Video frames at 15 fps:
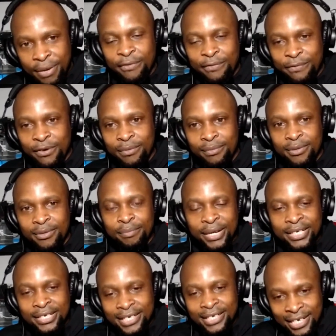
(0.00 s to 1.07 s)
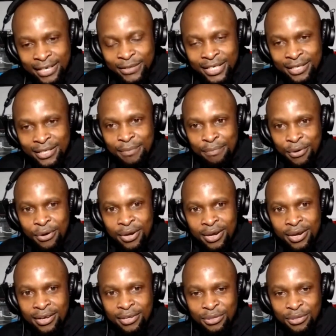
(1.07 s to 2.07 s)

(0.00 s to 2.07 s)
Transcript: platform, but it lives in the broker.